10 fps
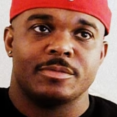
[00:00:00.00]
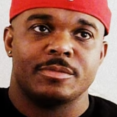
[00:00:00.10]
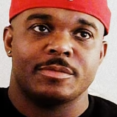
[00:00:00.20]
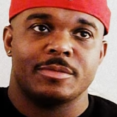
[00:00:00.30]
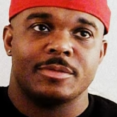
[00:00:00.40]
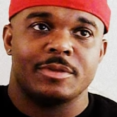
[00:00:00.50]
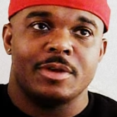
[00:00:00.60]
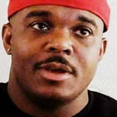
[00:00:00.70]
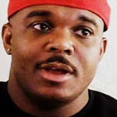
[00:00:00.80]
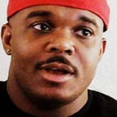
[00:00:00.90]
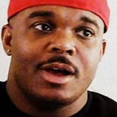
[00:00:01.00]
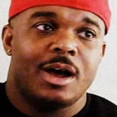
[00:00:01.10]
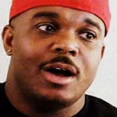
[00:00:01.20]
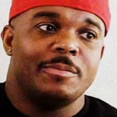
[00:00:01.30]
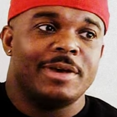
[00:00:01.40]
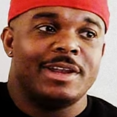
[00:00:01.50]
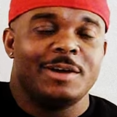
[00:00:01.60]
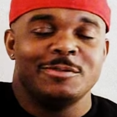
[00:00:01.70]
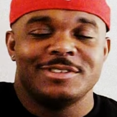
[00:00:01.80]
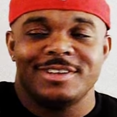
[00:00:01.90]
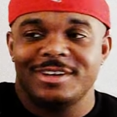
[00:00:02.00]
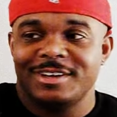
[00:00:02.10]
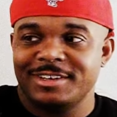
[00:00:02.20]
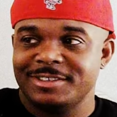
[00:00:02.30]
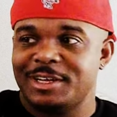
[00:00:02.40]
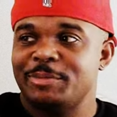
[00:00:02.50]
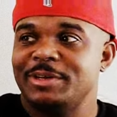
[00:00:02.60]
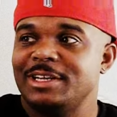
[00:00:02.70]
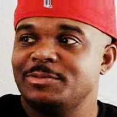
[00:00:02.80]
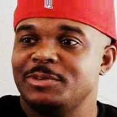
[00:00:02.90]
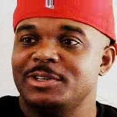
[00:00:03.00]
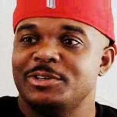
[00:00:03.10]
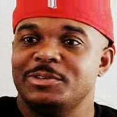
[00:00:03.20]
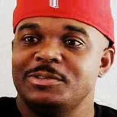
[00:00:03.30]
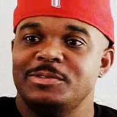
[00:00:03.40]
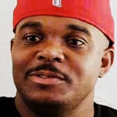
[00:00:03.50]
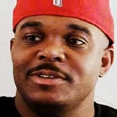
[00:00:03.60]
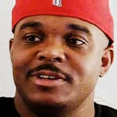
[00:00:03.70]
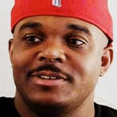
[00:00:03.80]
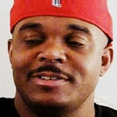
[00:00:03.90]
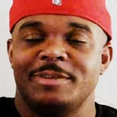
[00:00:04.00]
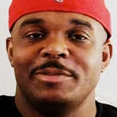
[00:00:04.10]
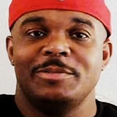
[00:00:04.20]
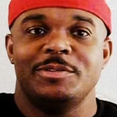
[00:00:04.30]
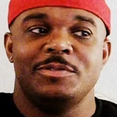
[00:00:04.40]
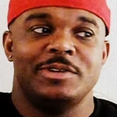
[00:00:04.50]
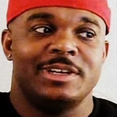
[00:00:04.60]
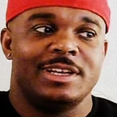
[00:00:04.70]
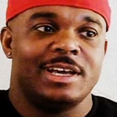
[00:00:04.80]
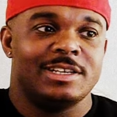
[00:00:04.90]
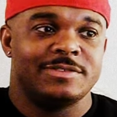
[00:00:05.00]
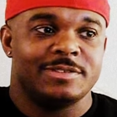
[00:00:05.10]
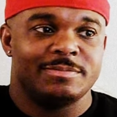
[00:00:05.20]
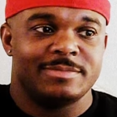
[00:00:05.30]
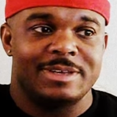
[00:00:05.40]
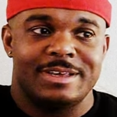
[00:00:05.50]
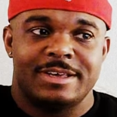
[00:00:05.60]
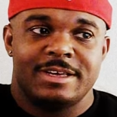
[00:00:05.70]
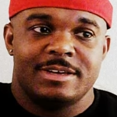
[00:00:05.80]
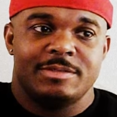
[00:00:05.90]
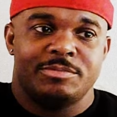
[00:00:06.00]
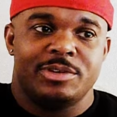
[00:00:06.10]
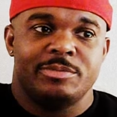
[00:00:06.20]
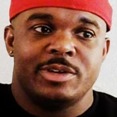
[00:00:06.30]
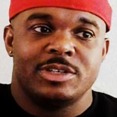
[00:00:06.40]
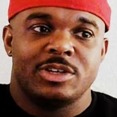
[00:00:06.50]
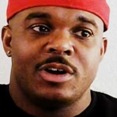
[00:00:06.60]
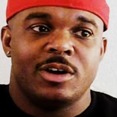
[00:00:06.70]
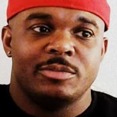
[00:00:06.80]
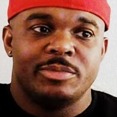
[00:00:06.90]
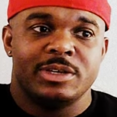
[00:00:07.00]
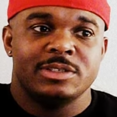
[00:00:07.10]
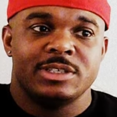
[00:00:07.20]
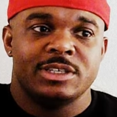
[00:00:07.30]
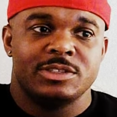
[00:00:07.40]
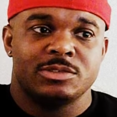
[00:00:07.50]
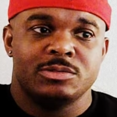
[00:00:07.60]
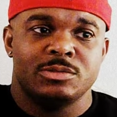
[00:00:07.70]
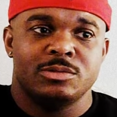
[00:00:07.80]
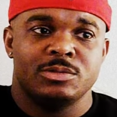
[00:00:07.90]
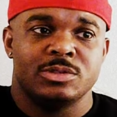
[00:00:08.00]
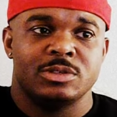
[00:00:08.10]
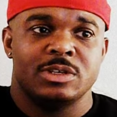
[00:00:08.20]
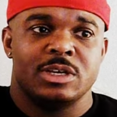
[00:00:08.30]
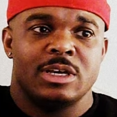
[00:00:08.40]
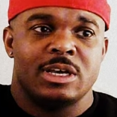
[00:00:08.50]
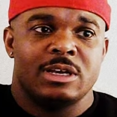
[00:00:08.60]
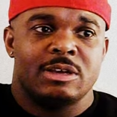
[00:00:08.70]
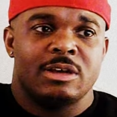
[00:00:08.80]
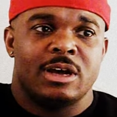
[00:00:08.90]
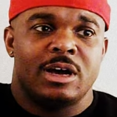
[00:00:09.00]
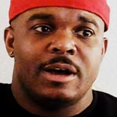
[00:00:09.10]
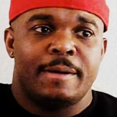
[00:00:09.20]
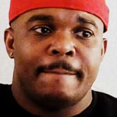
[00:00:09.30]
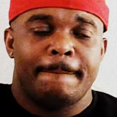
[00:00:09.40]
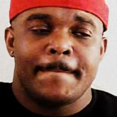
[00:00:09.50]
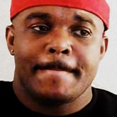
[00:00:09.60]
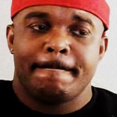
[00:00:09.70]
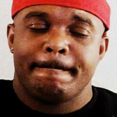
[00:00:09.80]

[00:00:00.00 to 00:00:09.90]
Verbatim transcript: to, to the institution. Oh man, that was uh, I mean that's pretty cool. You know, I mean when you getting letters from pretty much all the Big Ten schools, um,